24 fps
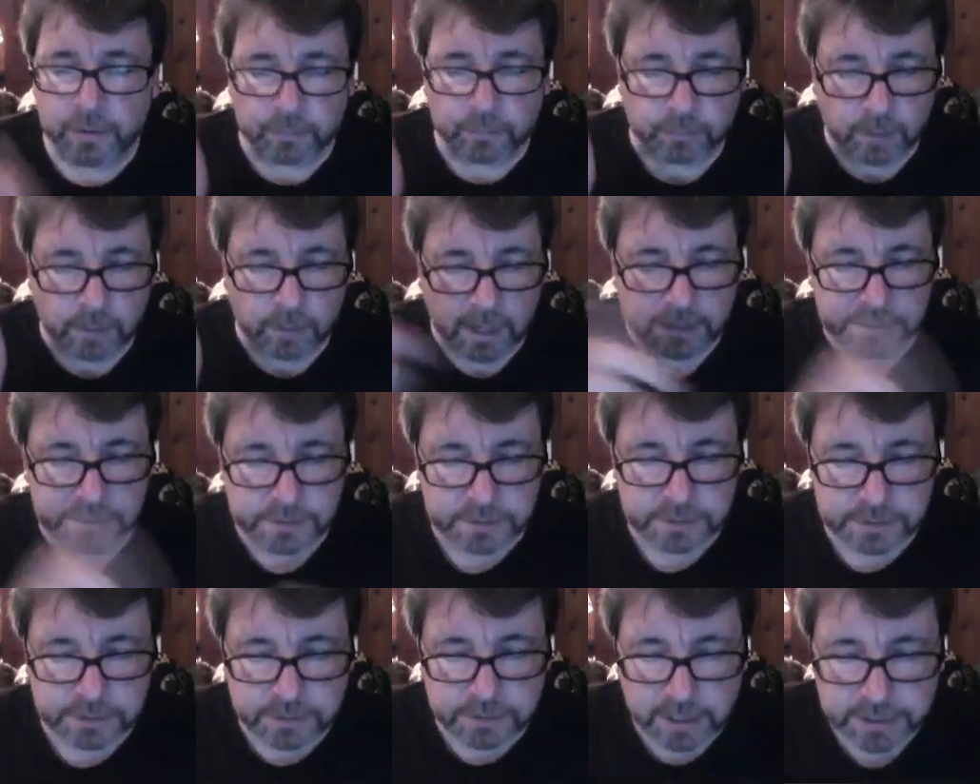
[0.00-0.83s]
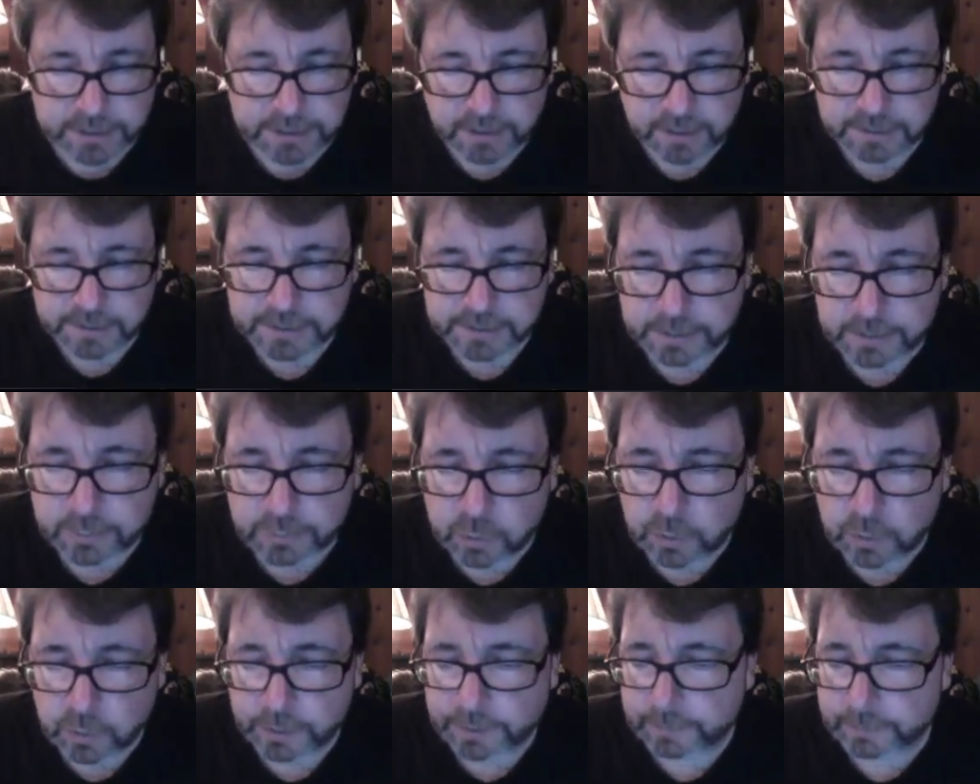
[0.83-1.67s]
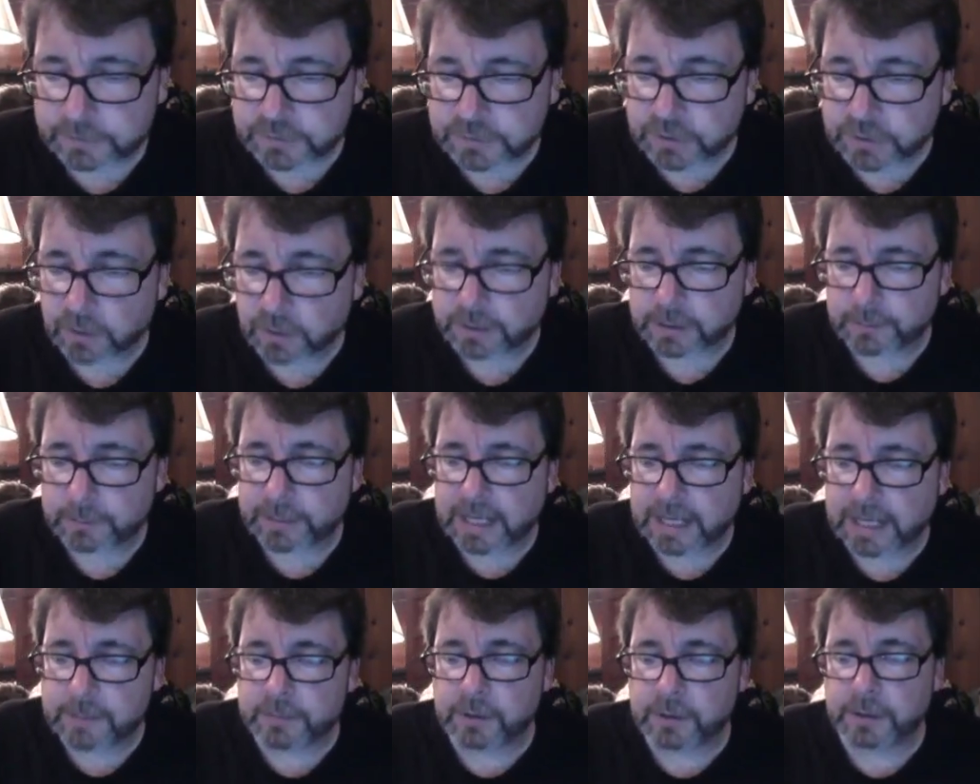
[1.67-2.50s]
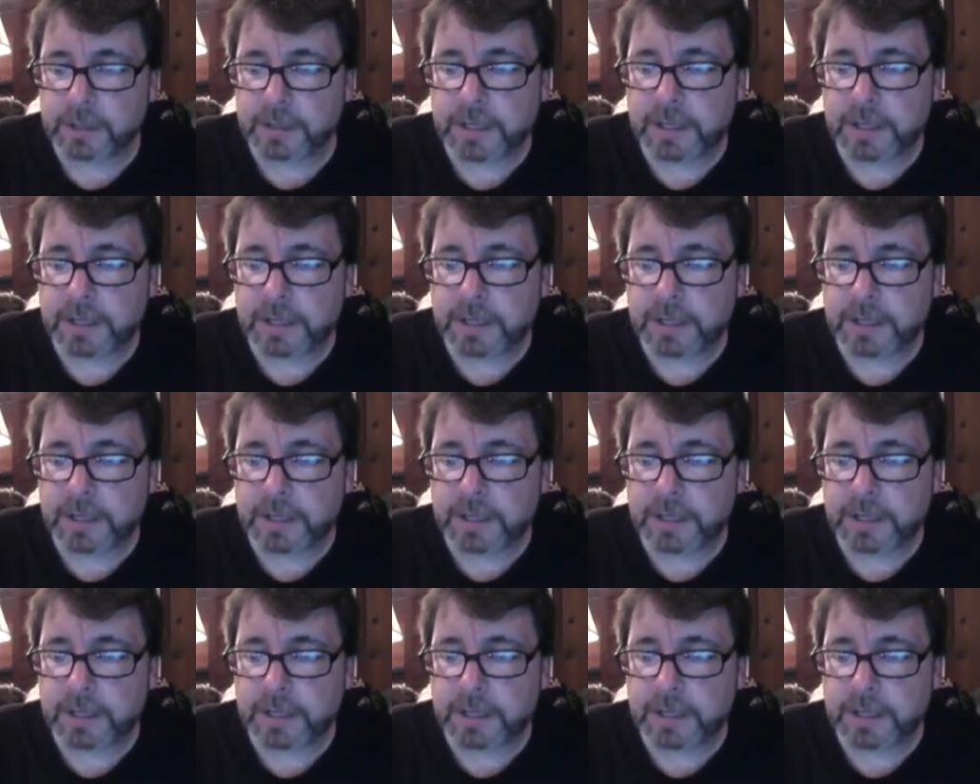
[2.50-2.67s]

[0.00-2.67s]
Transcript: Reiser's Treasure Hunting Emporium toilet paper.